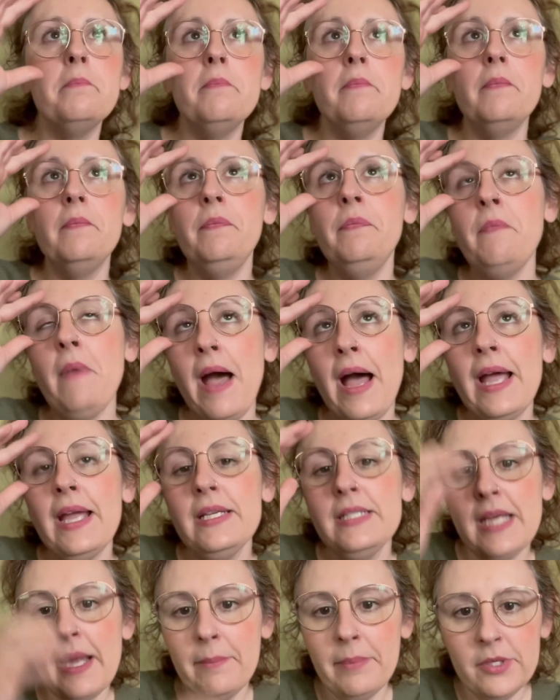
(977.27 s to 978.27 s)
My
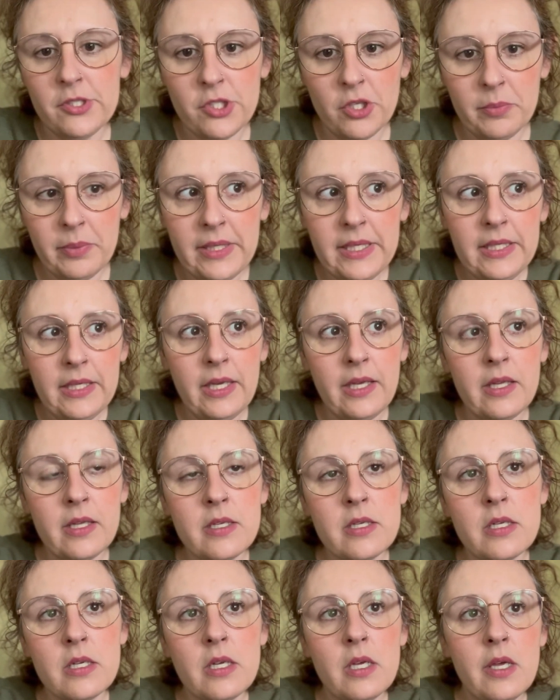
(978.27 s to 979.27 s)
temperature
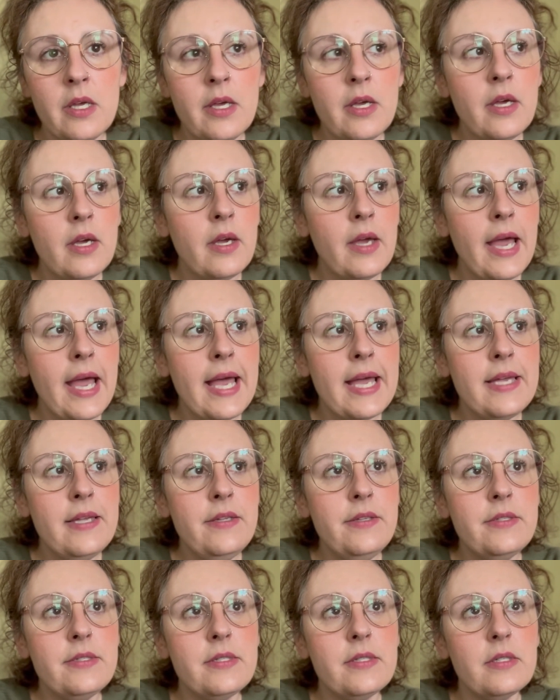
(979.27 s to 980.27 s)
blanket
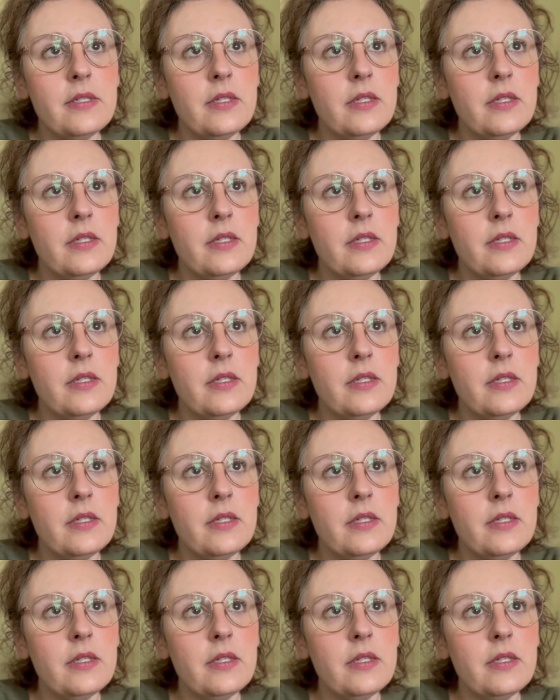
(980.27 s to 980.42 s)
has.